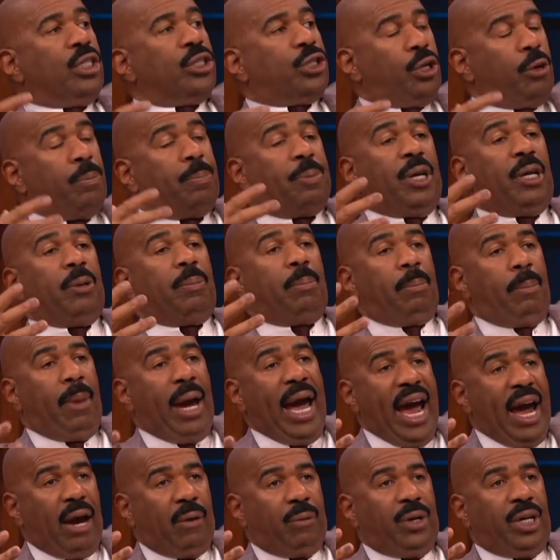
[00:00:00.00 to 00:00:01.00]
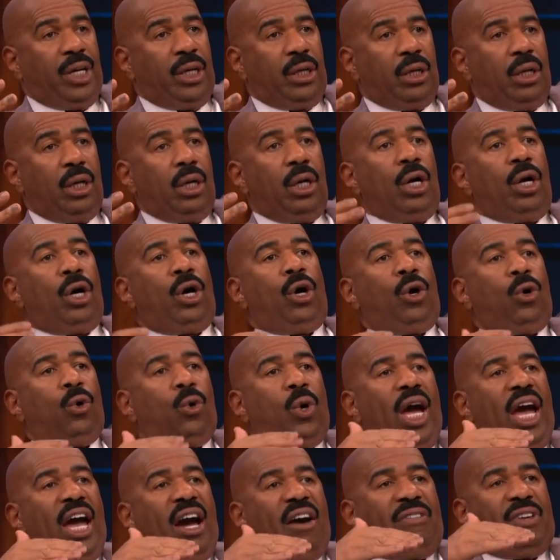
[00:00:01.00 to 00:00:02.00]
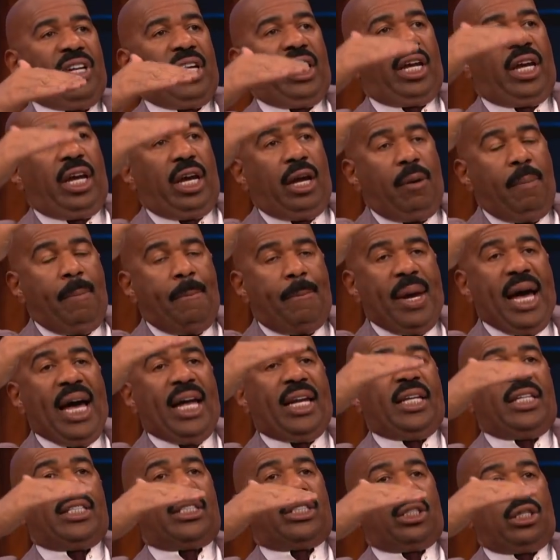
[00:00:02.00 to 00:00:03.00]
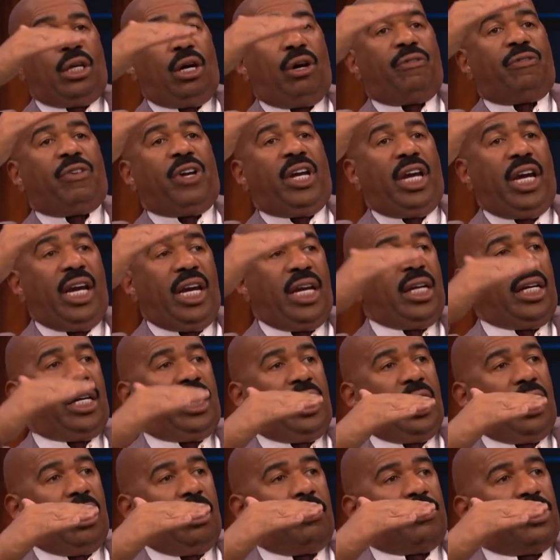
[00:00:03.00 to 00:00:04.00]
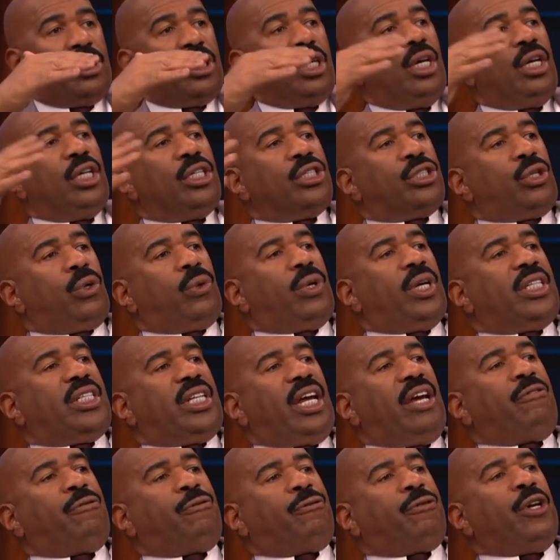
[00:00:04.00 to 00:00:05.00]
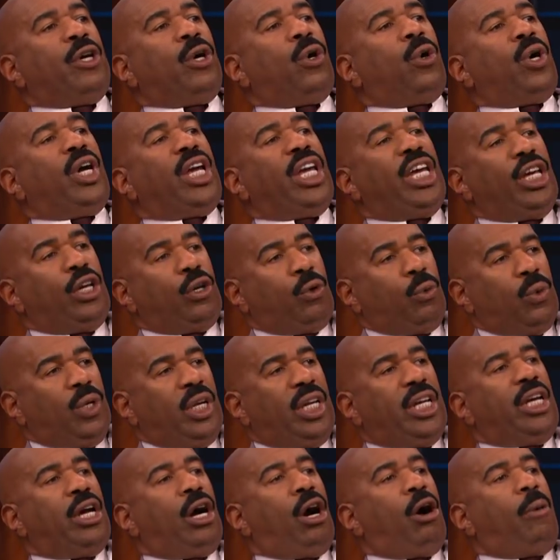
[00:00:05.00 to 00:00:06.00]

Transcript: to be married who have an imbalance of incomes so that they feel equally